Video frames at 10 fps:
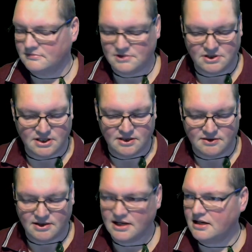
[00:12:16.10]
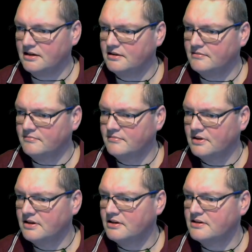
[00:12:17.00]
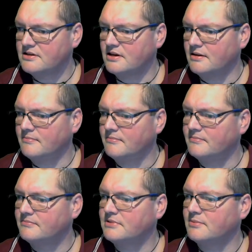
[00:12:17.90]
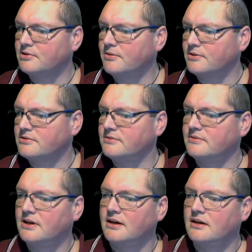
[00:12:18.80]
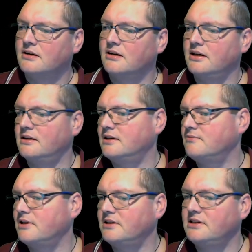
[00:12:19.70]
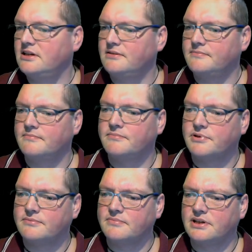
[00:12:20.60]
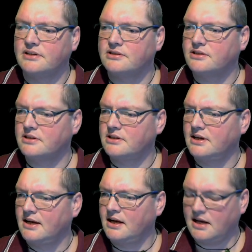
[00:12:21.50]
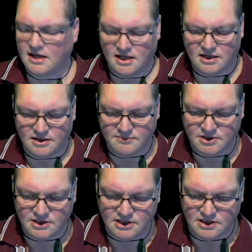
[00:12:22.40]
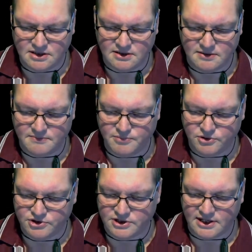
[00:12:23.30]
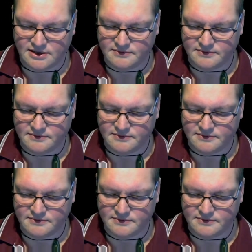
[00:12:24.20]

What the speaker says: Okay, added some double quotes. All right, that's what I did. Boom, inserted, and I'm going to git push that.